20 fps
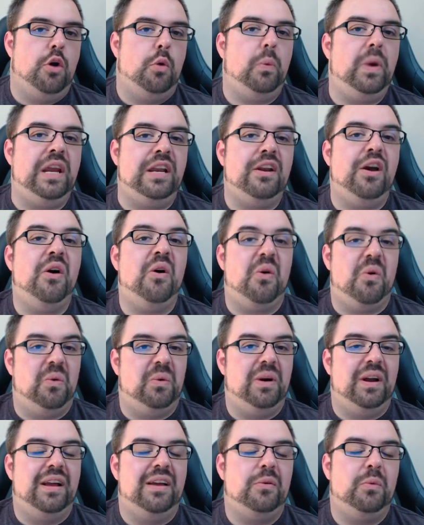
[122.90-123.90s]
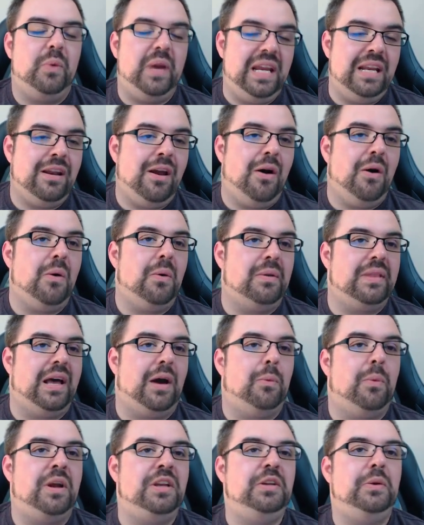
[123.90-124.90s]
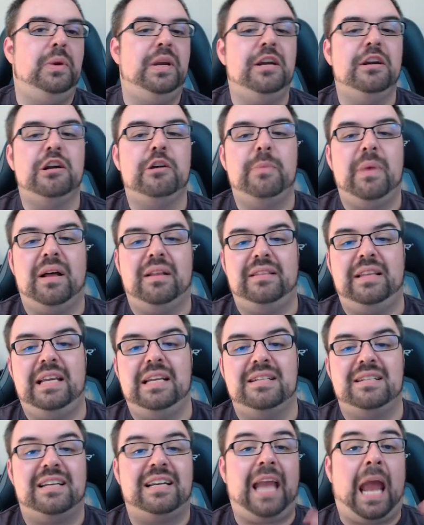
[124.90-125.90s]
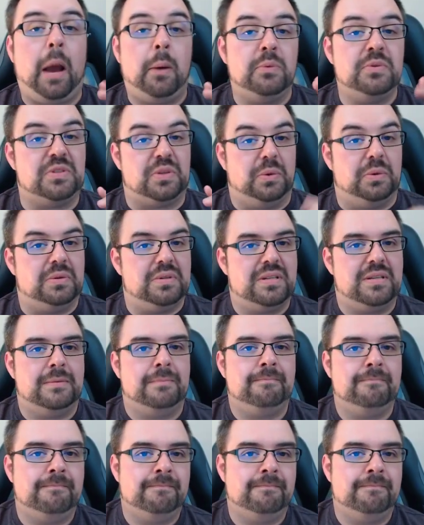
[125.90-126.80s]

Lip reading: we know that when you hear about these councils,